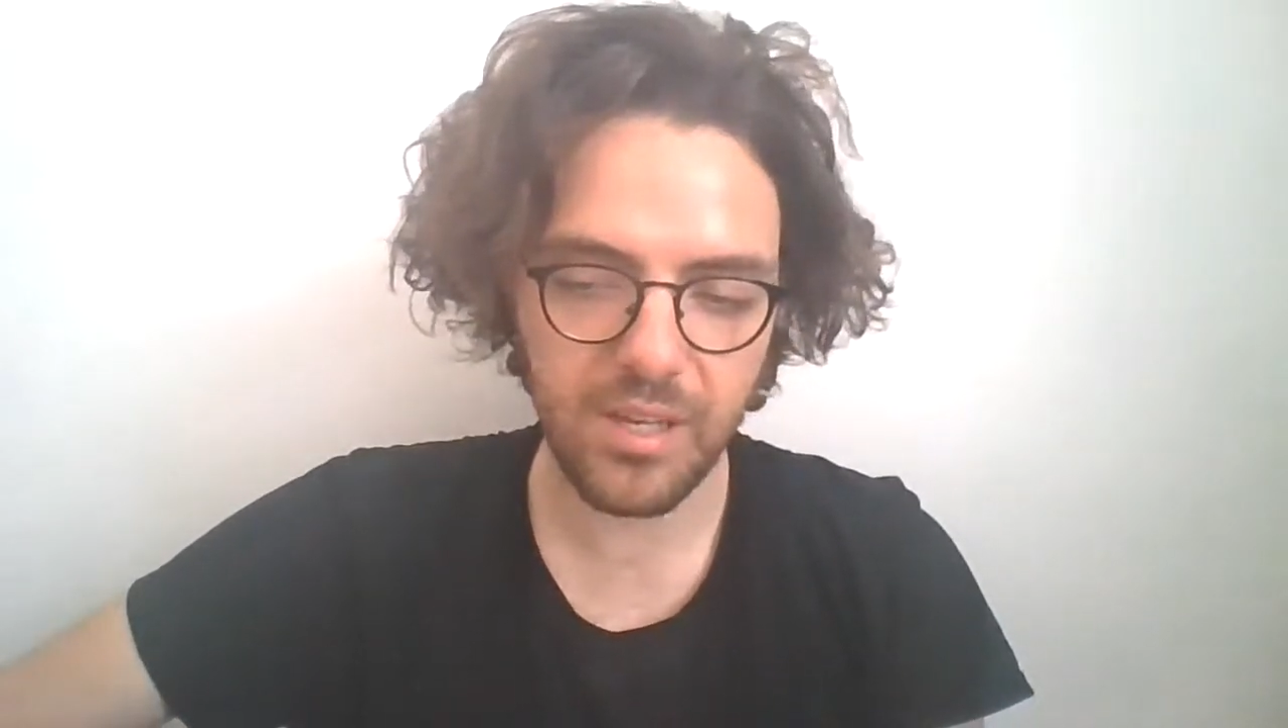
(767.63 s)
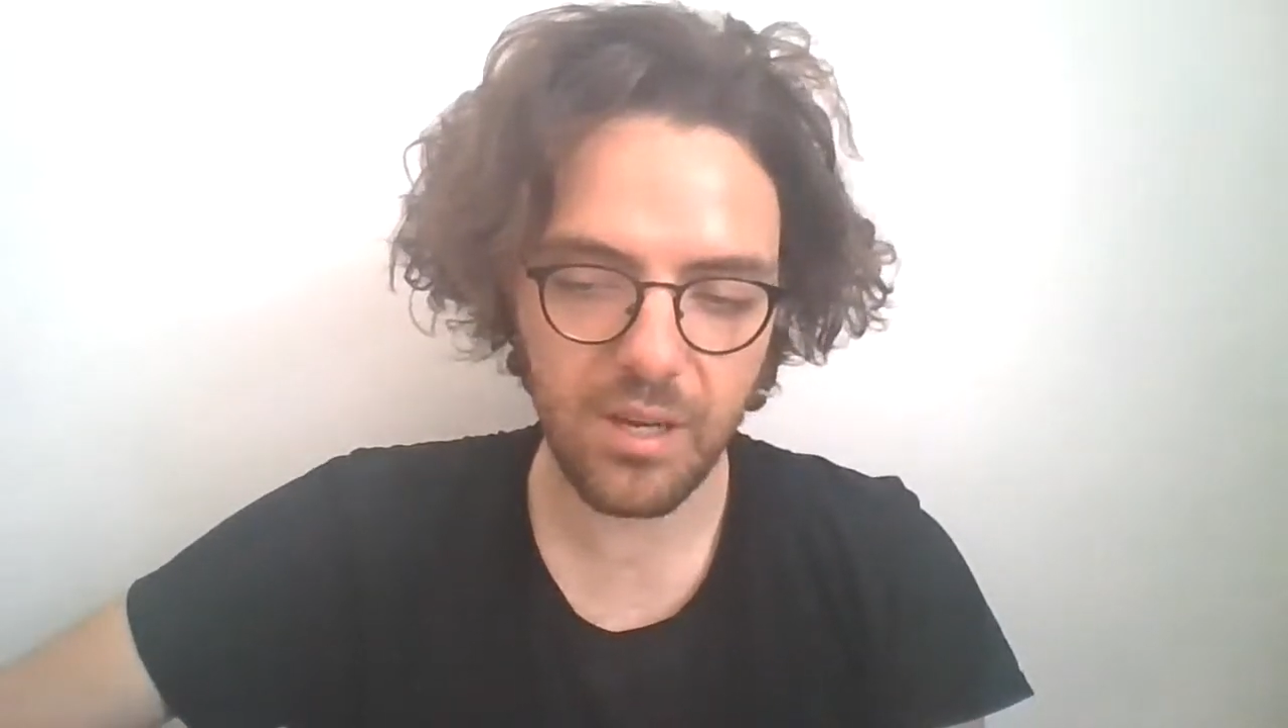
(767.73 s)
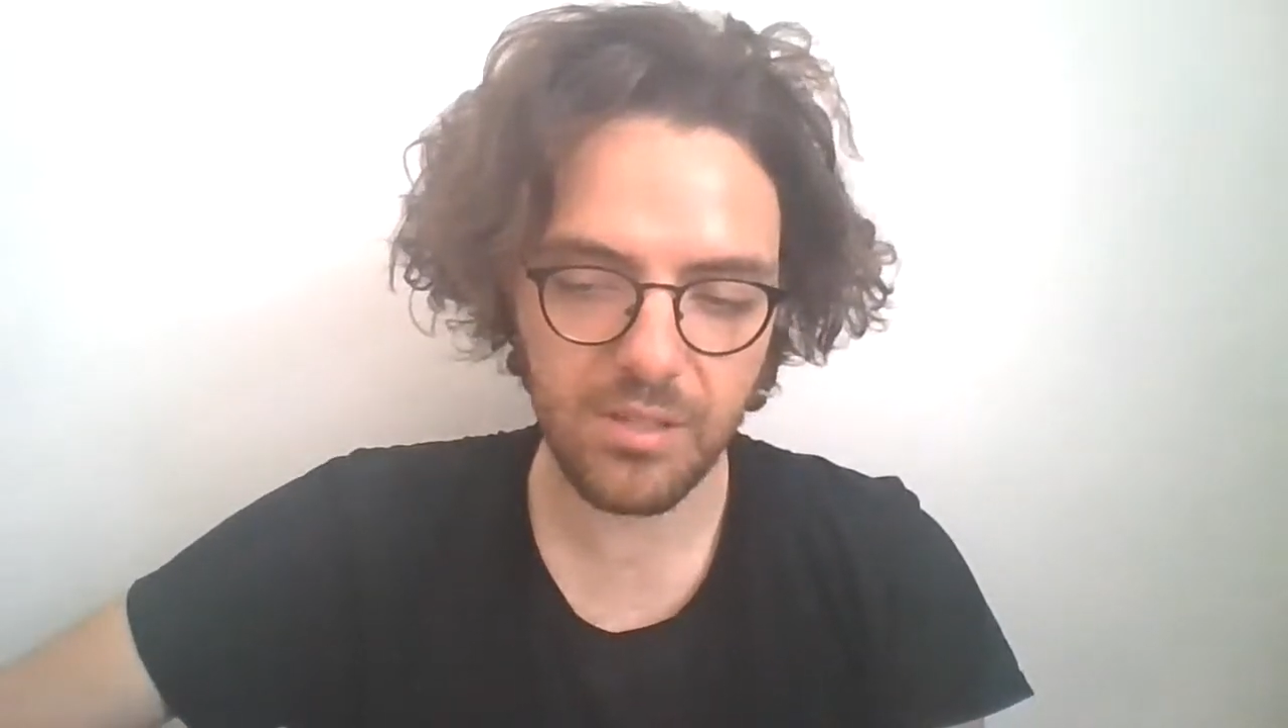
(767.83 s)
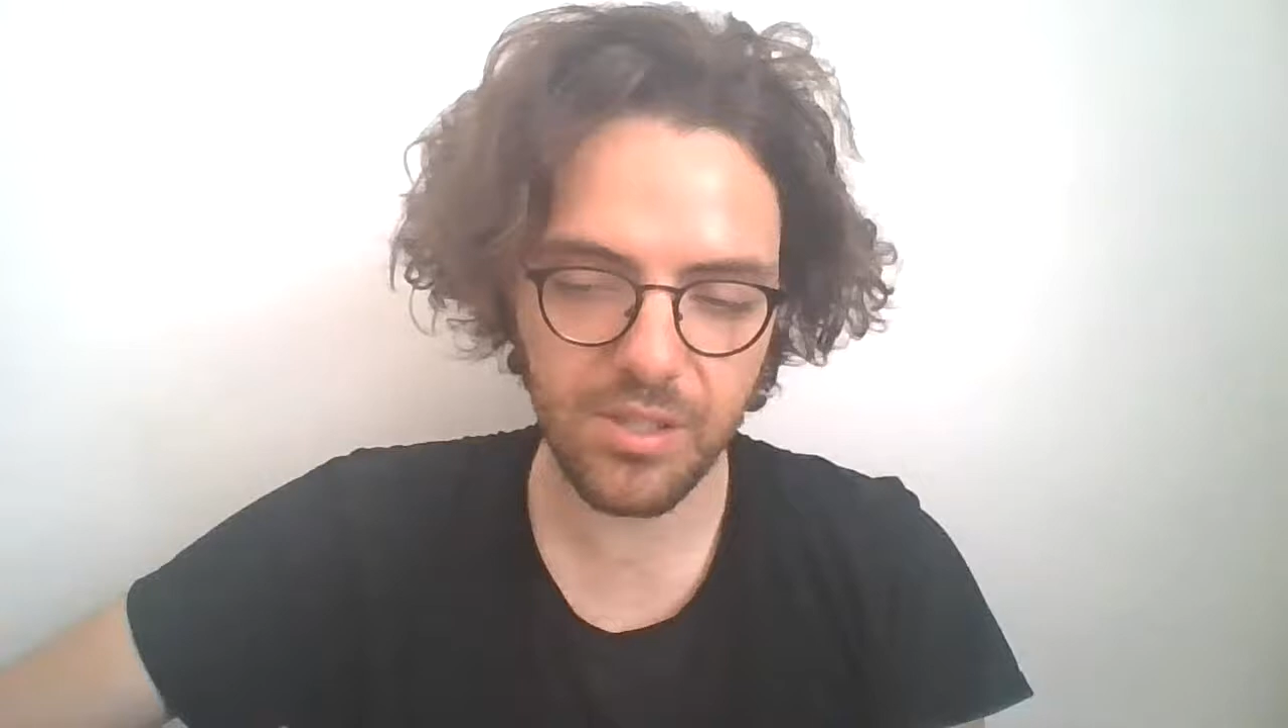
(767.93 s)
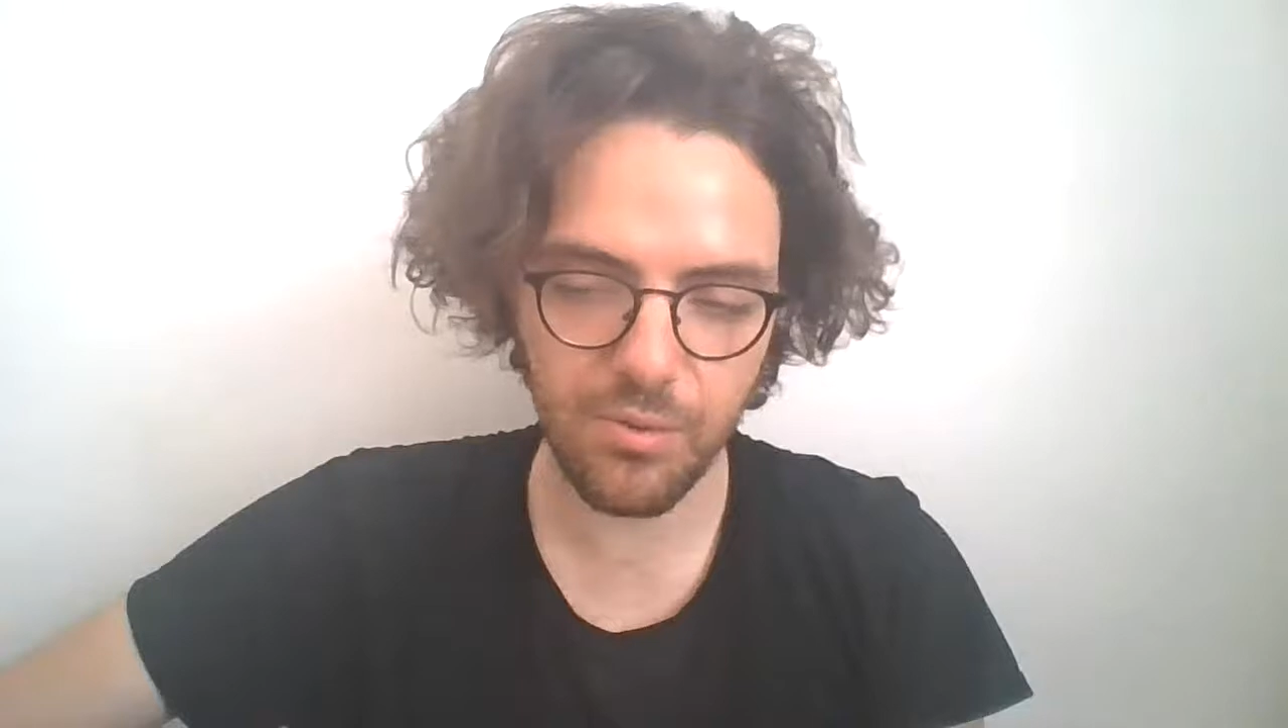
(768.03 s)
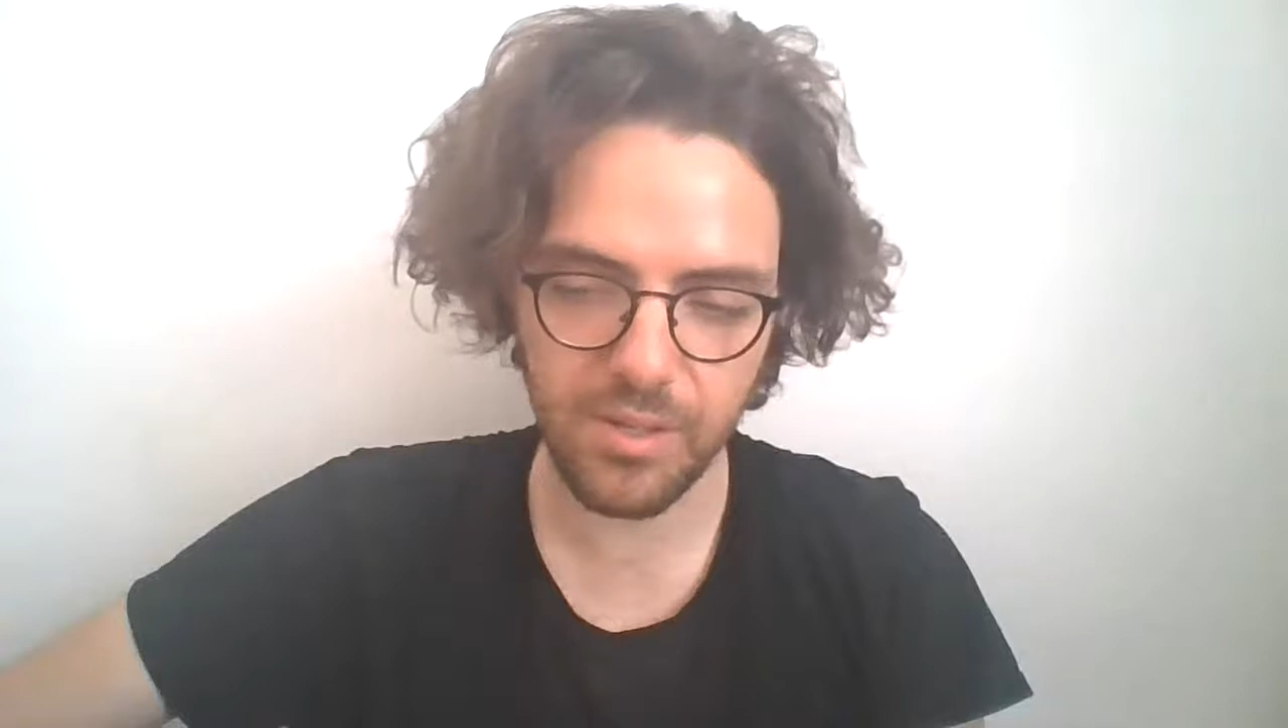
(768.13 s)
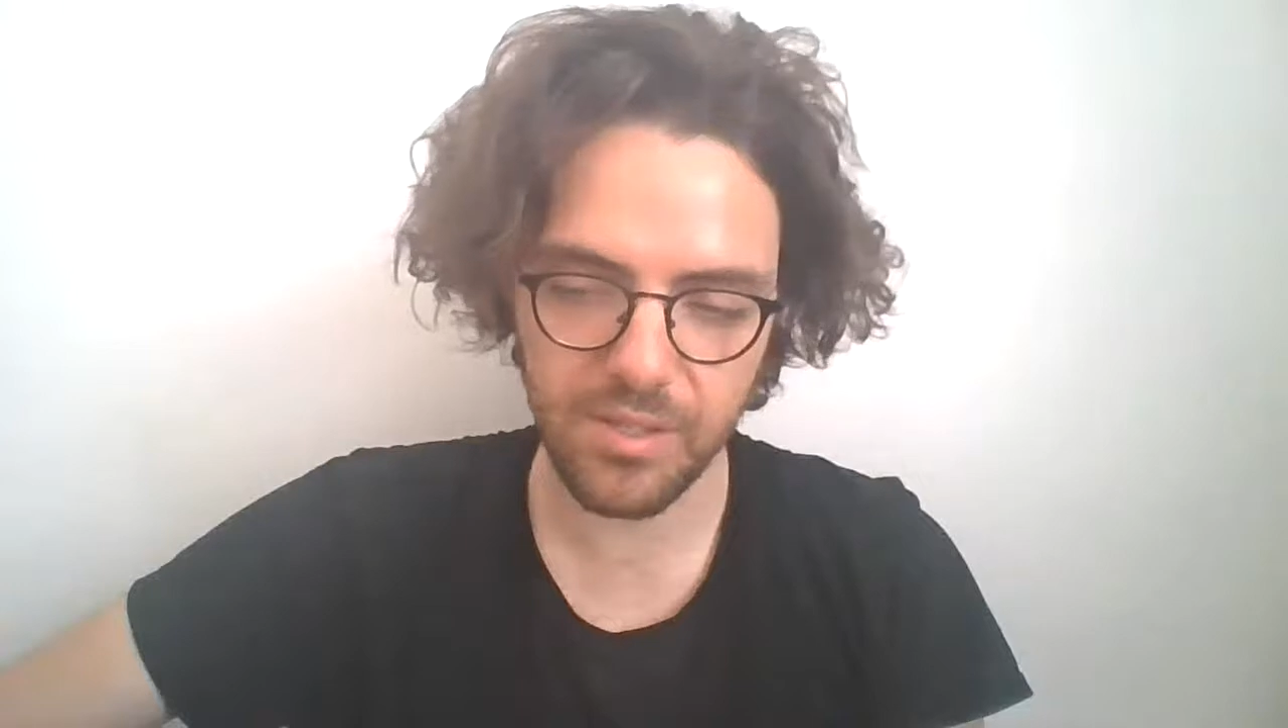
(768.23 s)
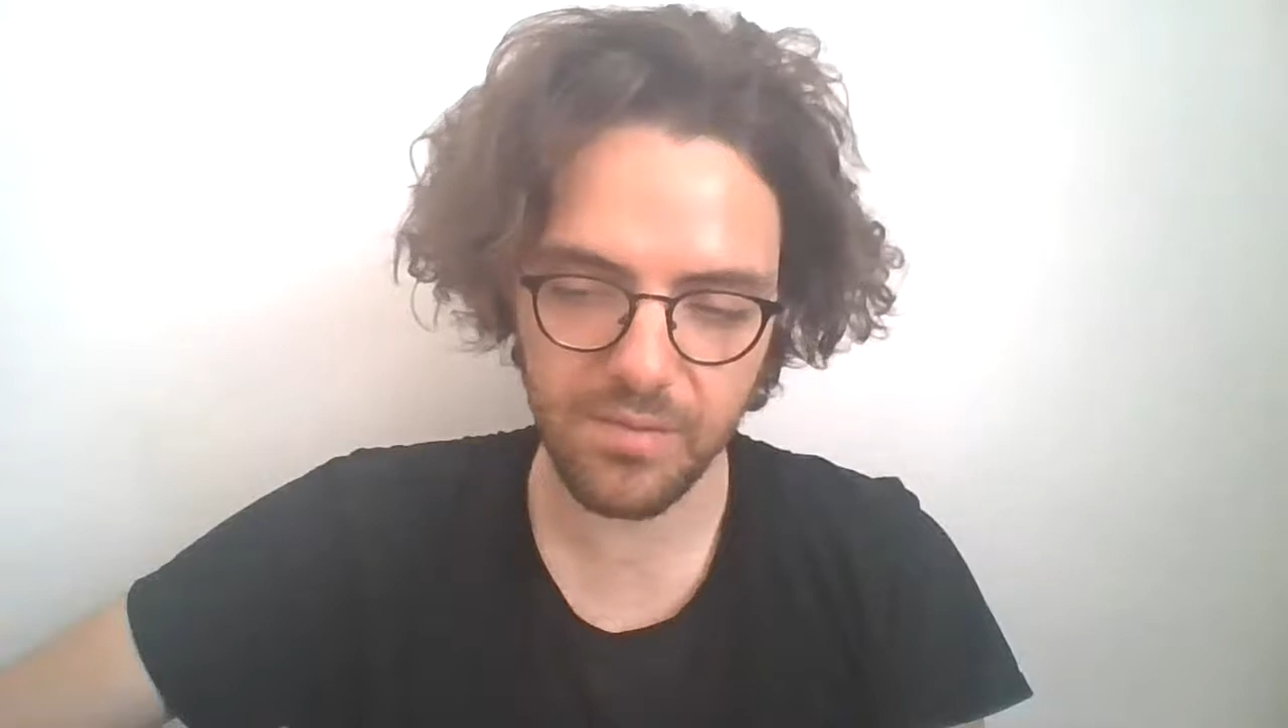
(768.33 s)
a consequence